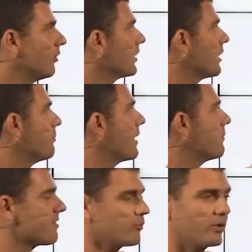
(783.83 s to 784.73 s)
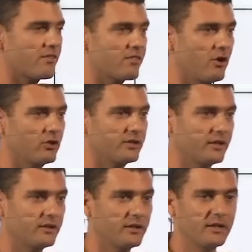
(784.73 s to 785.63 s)
okay? Babies were
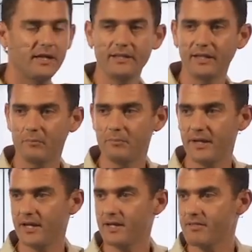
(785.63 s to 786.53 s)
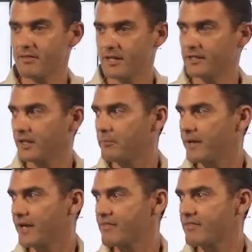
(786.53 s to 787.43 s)
slaughtered in their
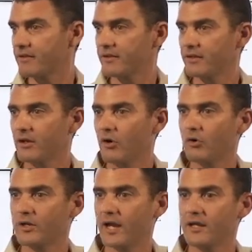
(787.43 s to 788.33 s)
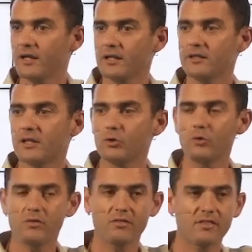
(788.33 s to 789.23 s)
beds, okay? The
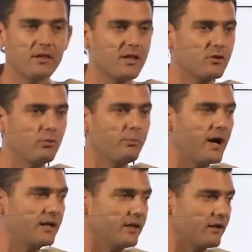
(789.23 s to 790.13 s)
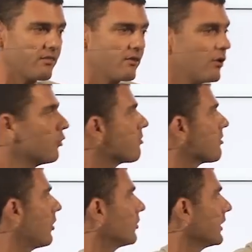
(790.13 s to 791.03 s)
two brothers who
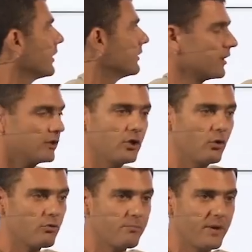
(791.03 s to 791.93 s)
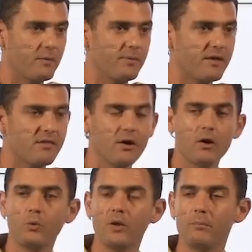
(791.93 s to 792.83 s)
slaughtered those babies
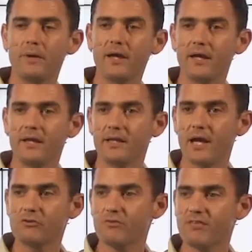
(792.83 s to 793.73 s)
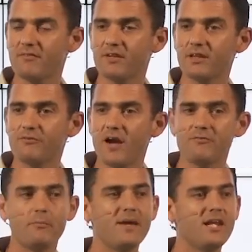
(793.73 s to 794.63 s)
will be in the age of
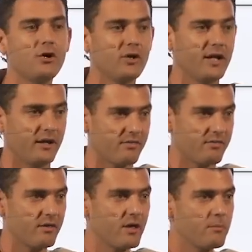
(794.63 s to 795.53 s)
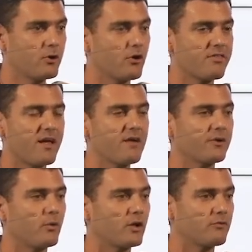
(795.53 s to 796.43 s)
75 millionaires because
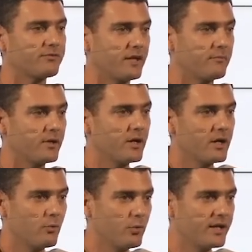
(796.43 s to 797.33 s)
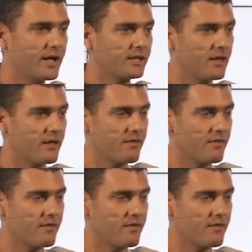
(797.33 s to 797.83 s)
every one of them will get